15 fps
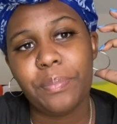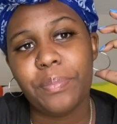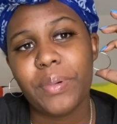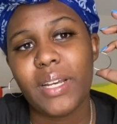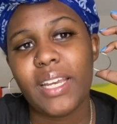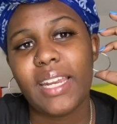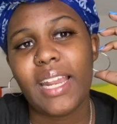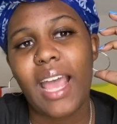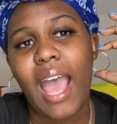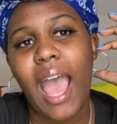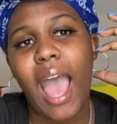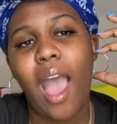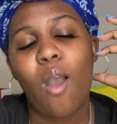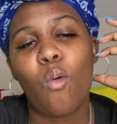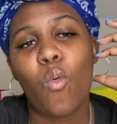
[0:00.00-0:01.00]
but
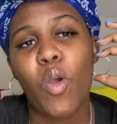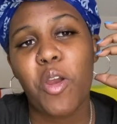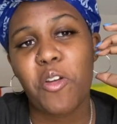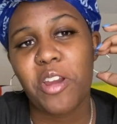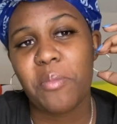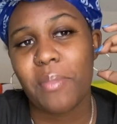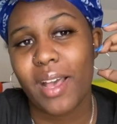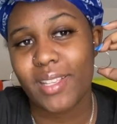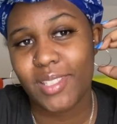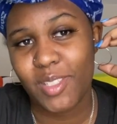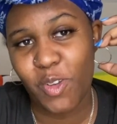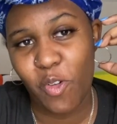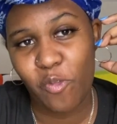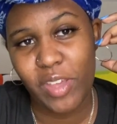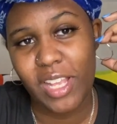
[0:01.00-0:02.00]
I worry
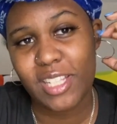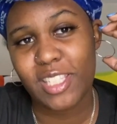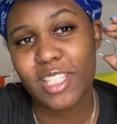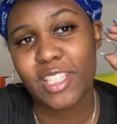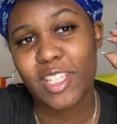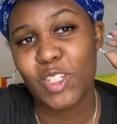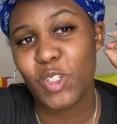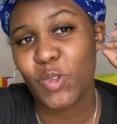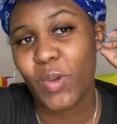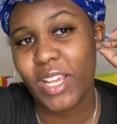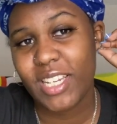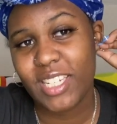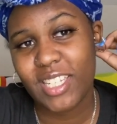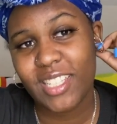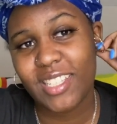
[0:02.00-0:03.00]
myself into
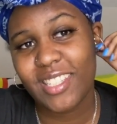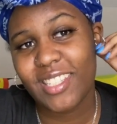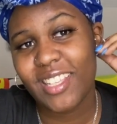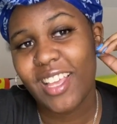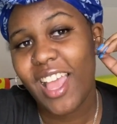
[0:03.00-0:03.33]
situations.